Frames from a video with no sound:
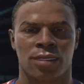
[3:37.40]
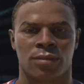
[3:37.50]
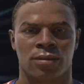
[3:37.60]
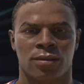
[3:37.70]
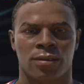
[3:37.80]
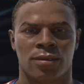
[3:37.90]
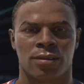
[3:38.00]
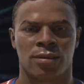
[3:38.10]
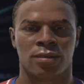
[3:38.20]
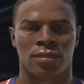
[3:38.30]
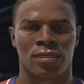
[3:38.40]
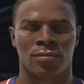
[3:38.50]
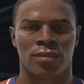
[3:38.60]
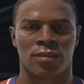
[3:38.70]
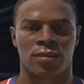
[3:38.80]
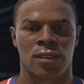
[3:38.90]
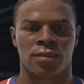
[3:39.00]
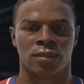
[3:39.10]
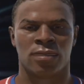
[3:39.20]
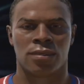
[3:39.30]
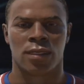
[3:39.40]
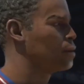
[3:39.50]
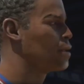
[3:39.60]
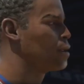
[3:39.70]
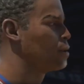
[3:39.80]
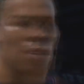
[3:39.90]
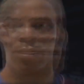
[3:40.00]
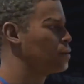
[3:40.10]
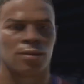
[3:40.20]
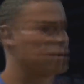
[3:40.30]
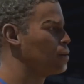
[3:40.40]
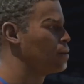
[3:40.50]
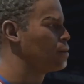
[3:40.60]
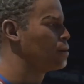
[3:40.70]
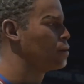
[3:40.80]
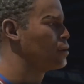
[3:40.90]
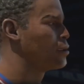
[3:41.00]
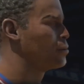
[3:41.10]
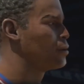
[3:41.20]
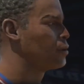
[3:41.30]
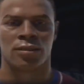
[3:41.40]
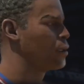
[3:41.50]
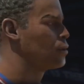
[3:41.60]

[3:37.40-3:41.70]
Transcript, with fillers: you know, it'll be more of like just like a game,